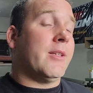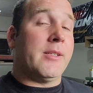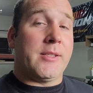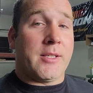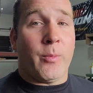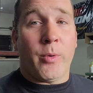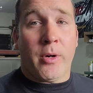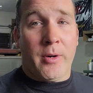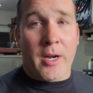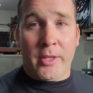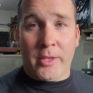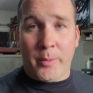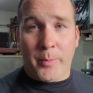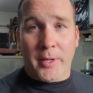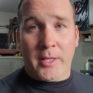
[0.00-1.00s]
somewhere
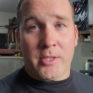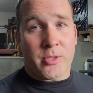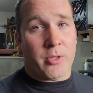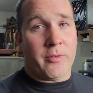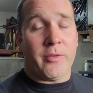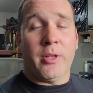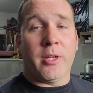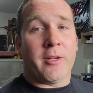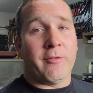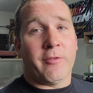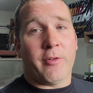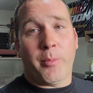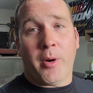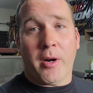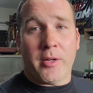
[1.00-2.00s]
around the pits, or if you're looking
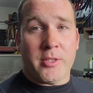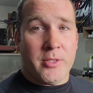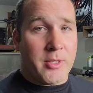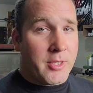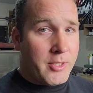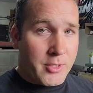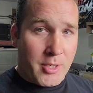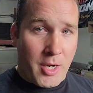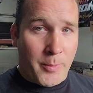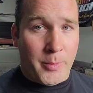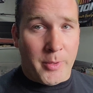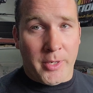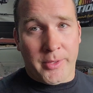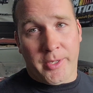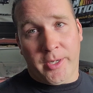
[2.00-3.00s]
for parts, you can just
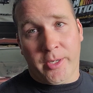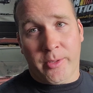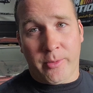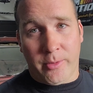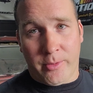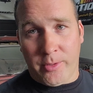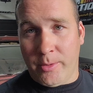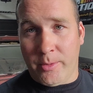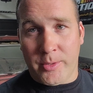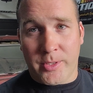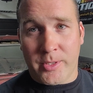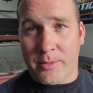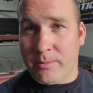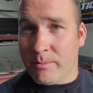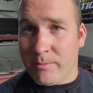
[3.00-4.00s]
hop on there,
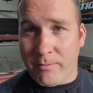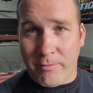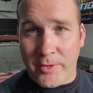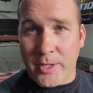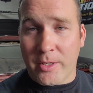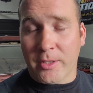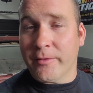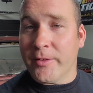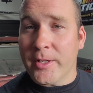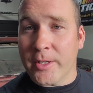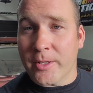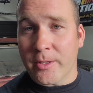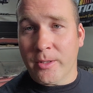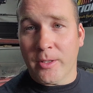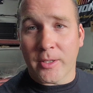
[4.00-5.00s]
cruise vehicle to
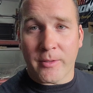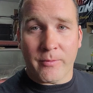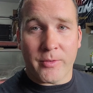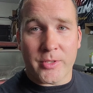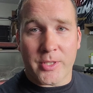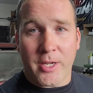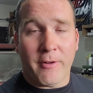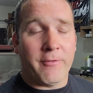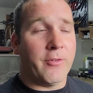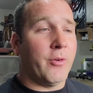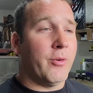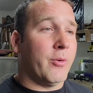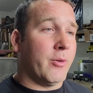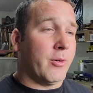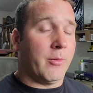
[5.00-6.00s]
vehicle looking for stuff
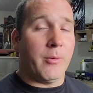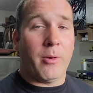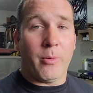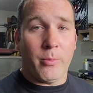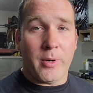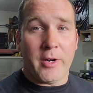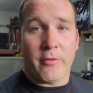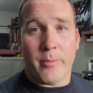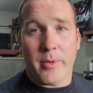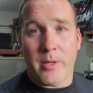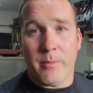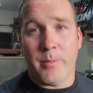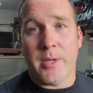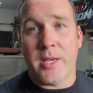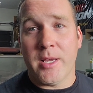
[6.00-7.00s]
or whatever it
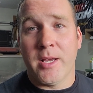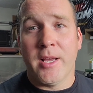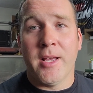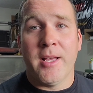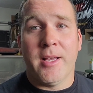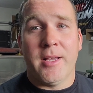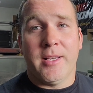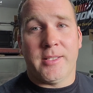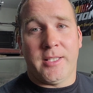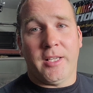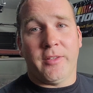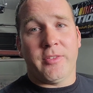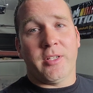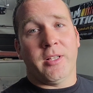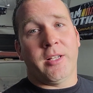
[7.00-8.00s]
may be.
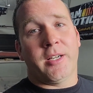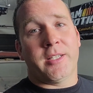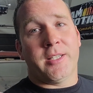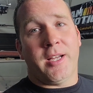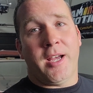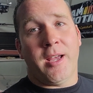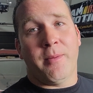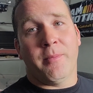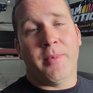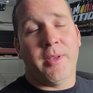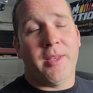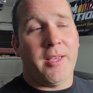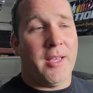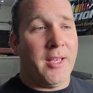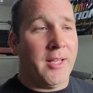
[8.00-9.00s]
Saves you a lot of time
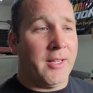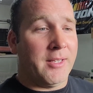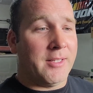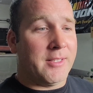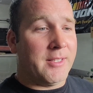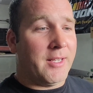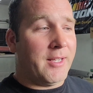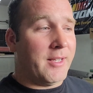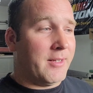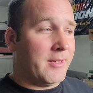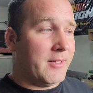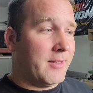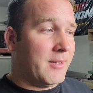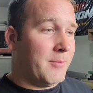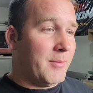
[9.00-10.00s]
and
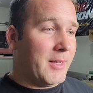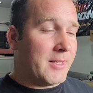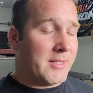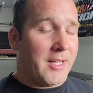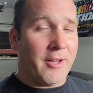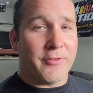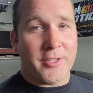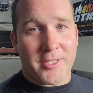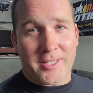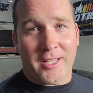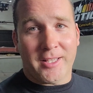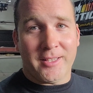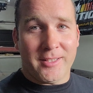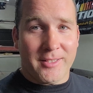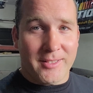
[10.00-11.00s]
makes life just
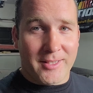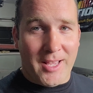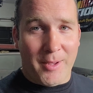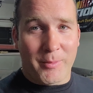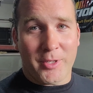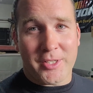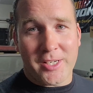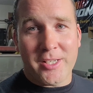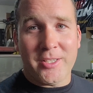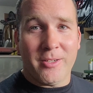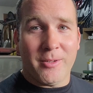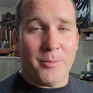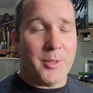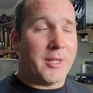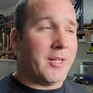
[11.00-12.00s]
that much
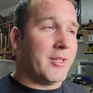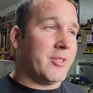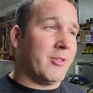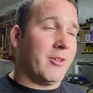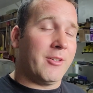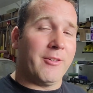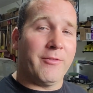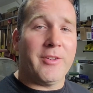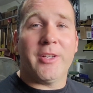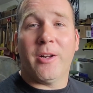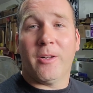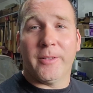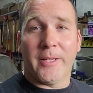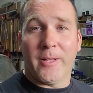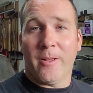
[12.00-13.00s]
easier, because you're on your feet
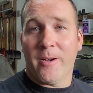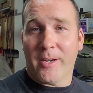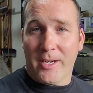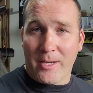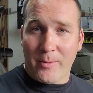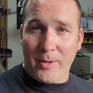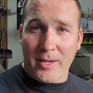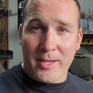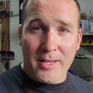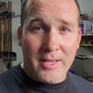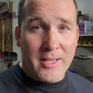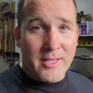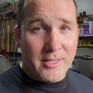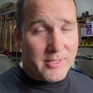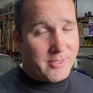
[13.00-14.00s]
all day long anyway.
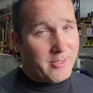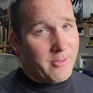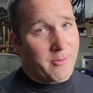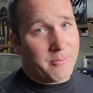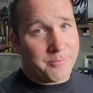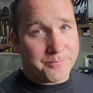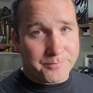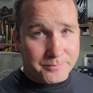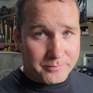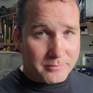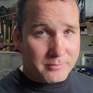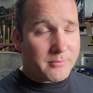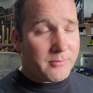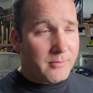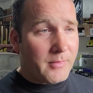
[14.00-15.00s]
So
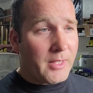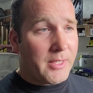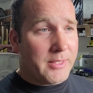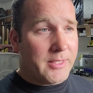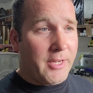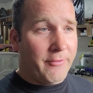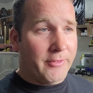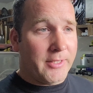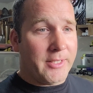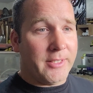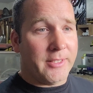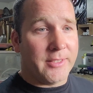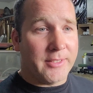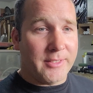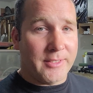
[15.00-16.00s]
definitely